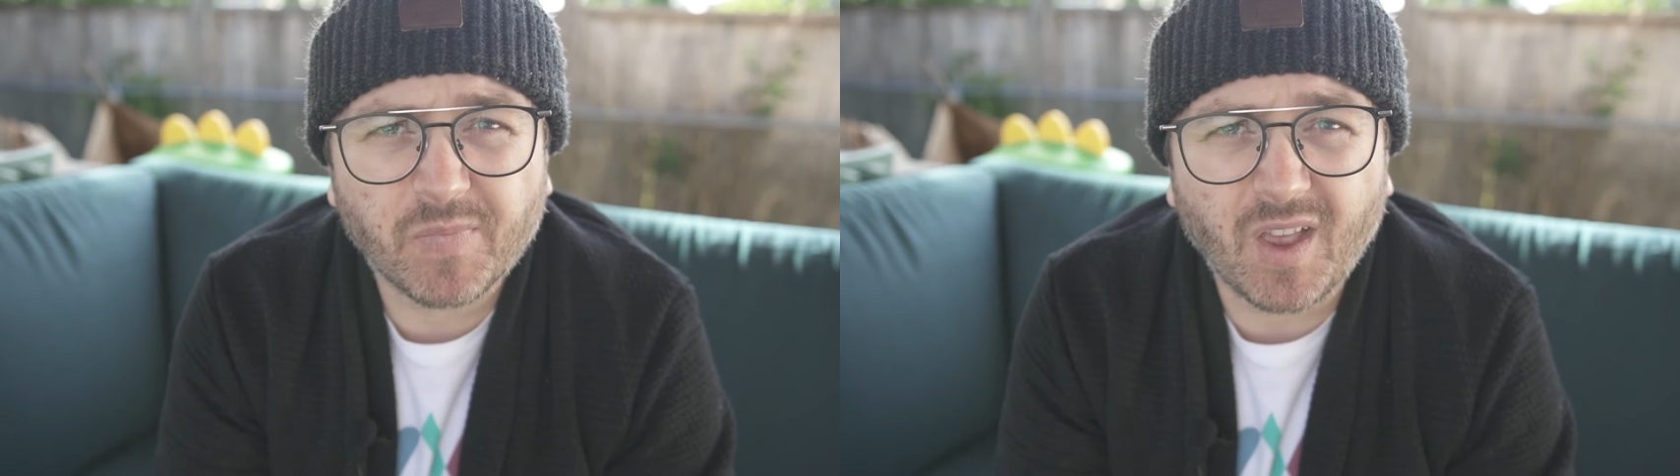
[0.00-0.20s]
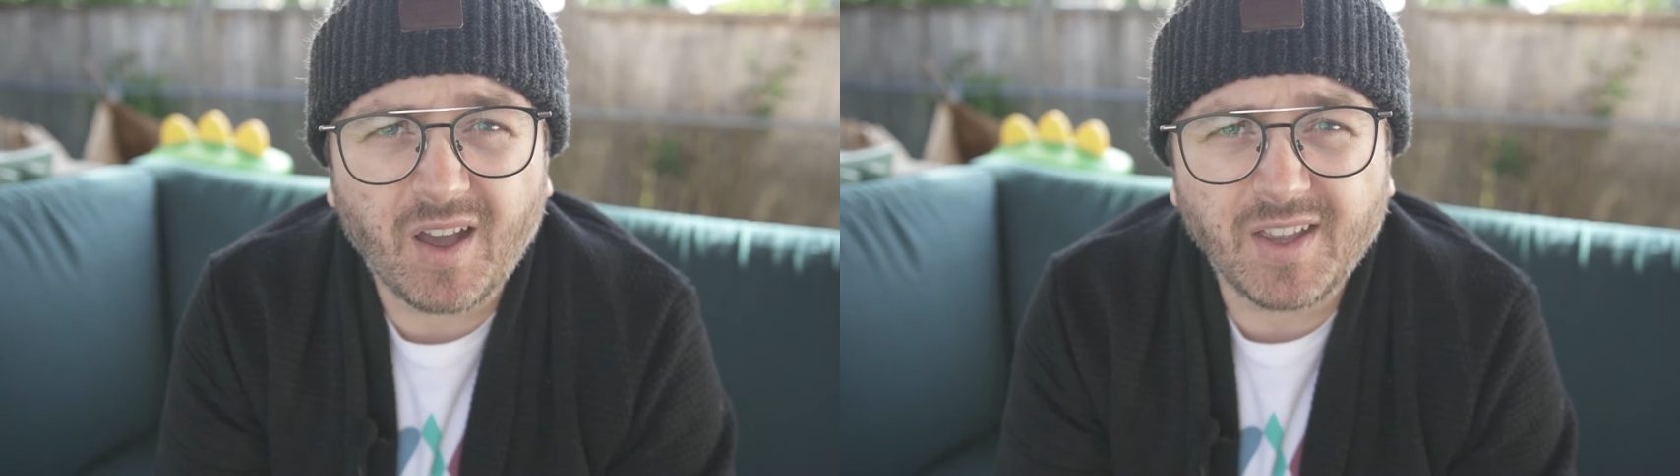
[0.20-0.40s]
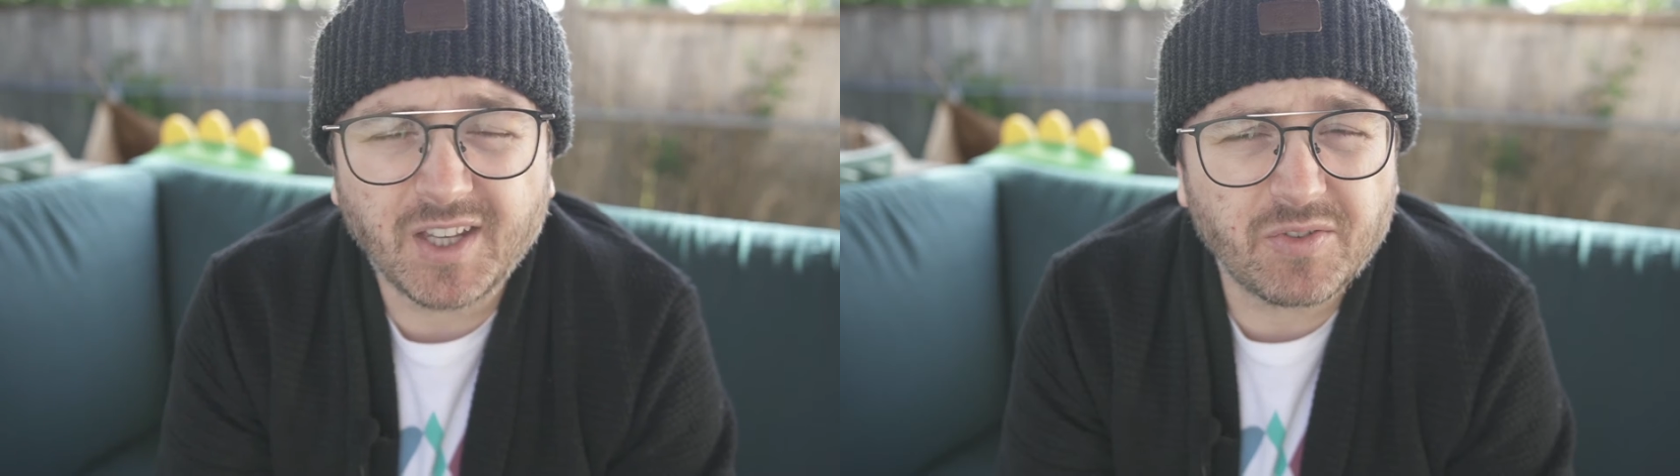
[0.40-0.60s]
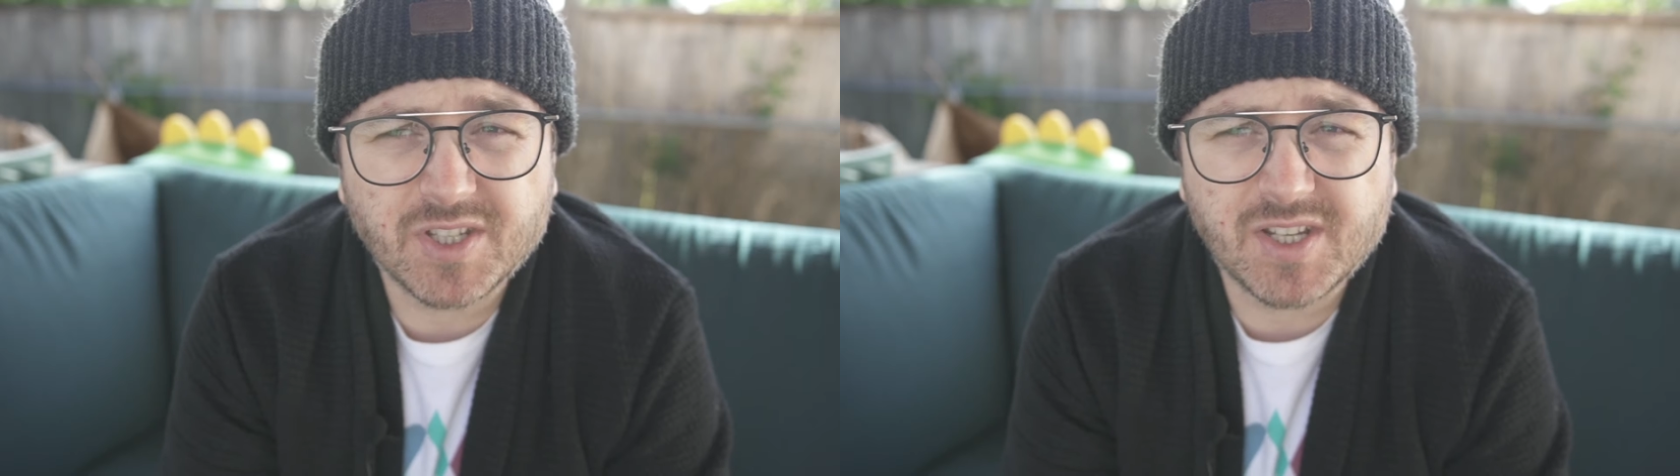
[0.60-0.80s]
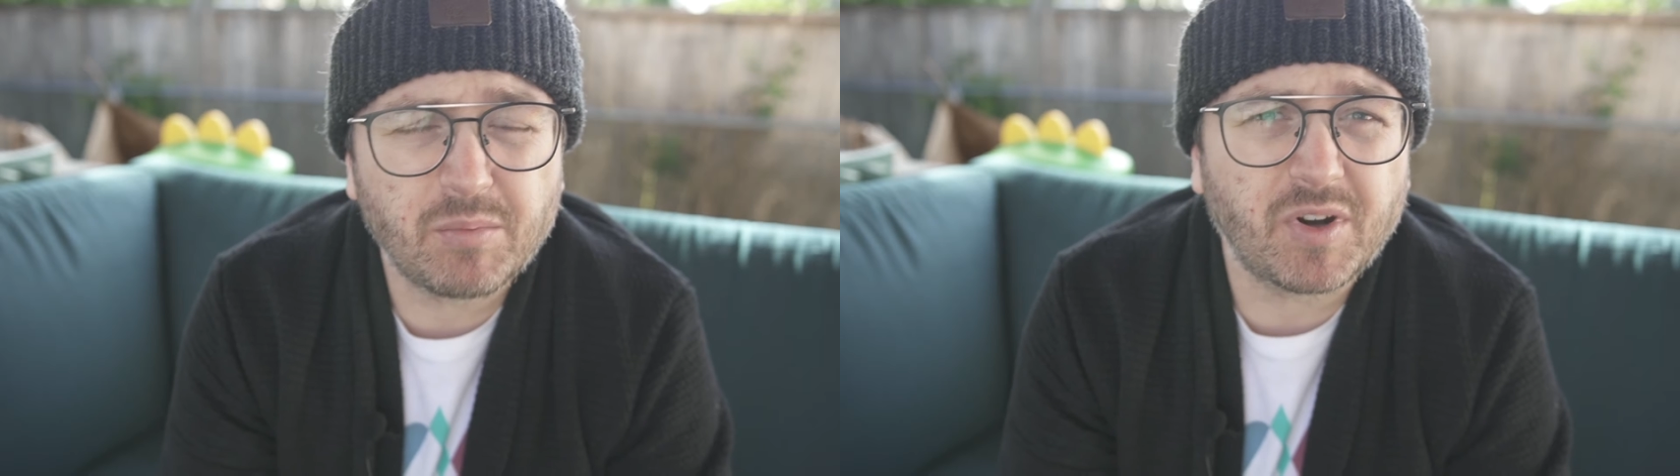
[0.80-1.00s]
increase
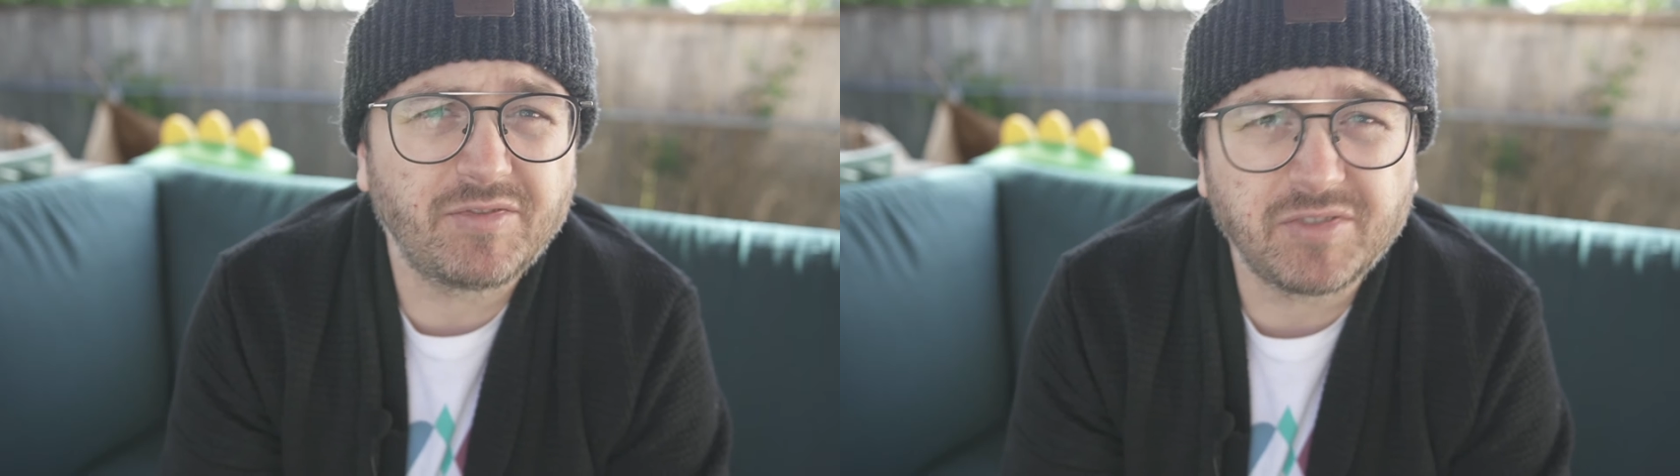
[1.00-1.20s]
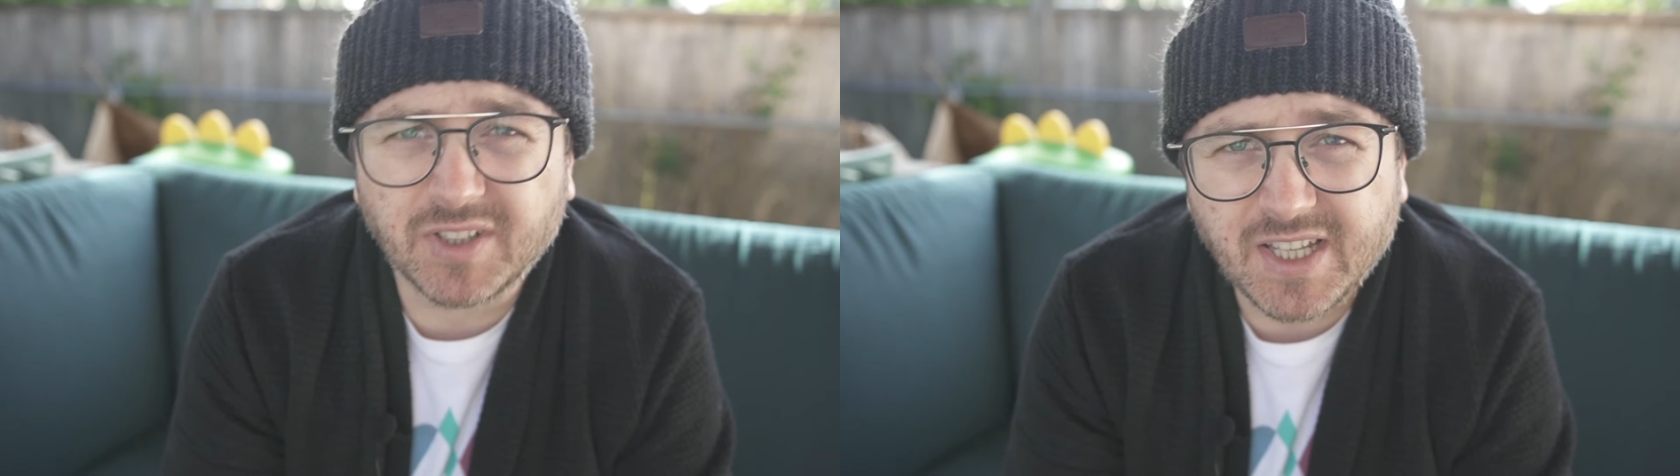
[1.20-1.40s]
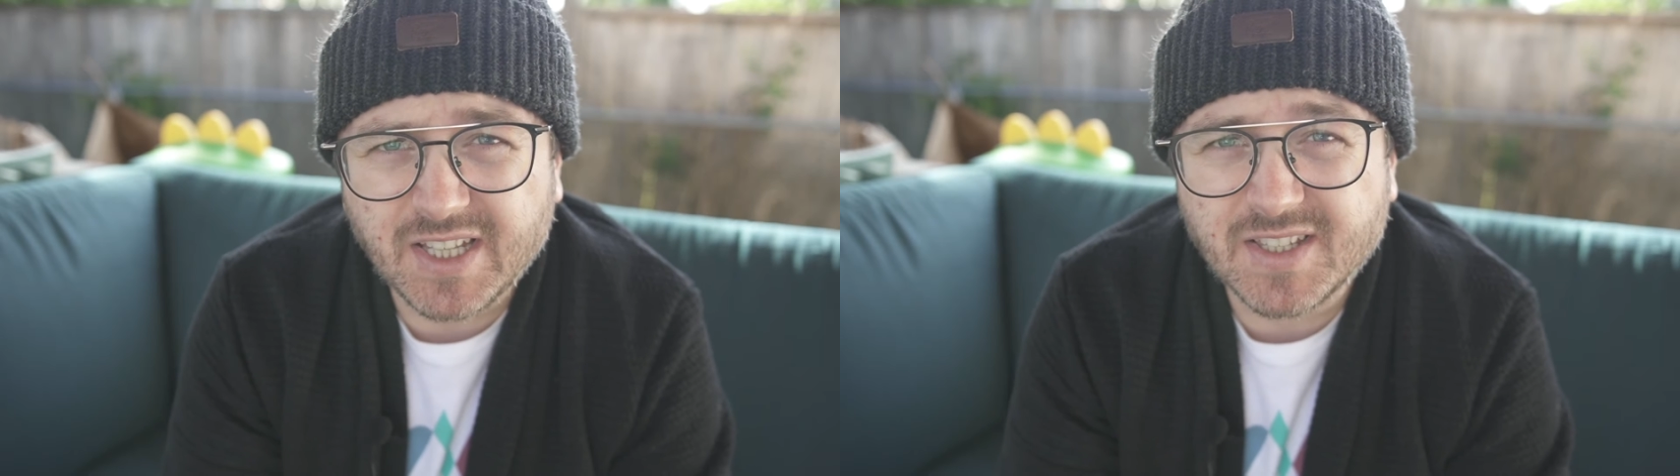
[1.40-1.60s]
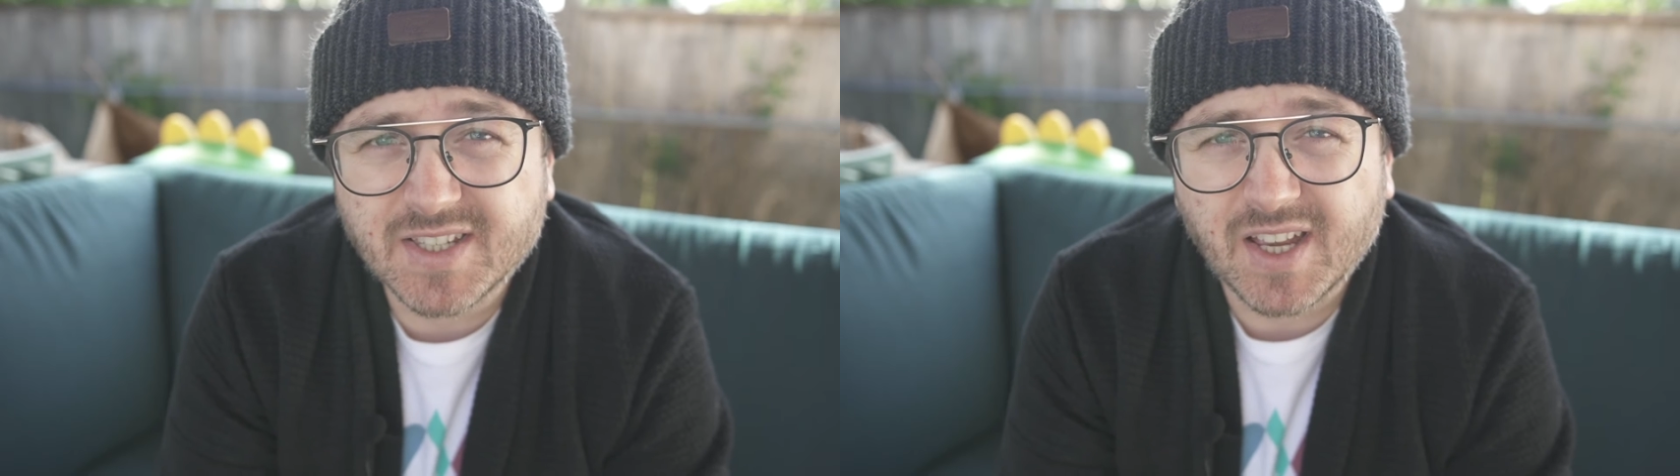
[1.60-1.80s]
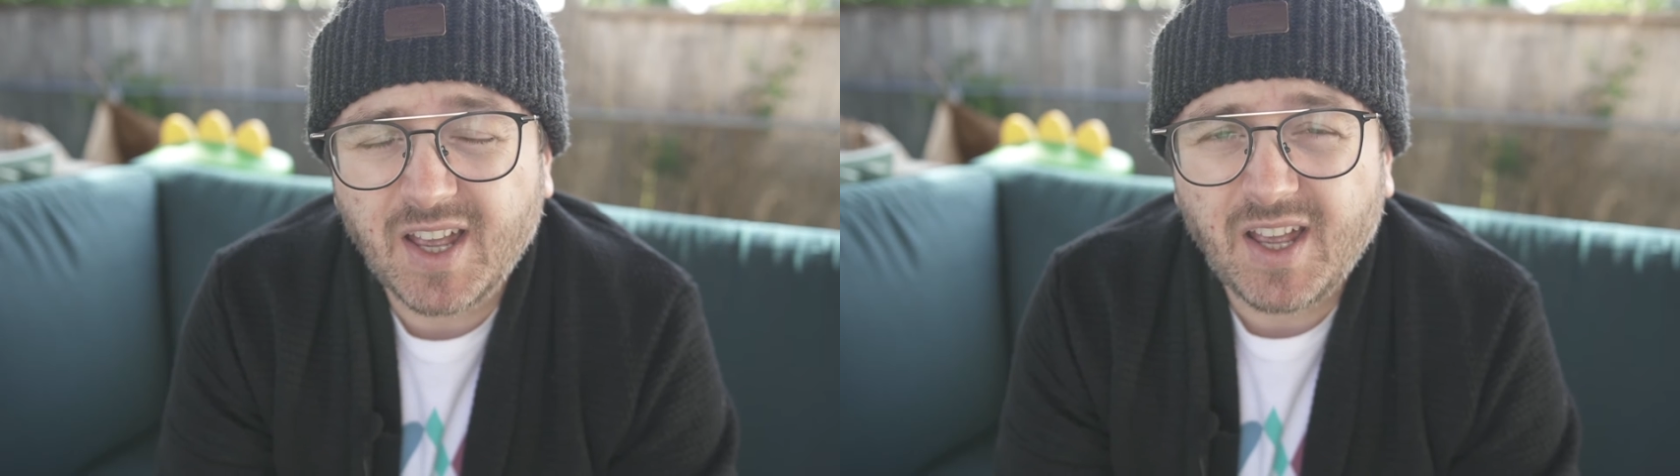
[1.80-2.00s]
the number of leads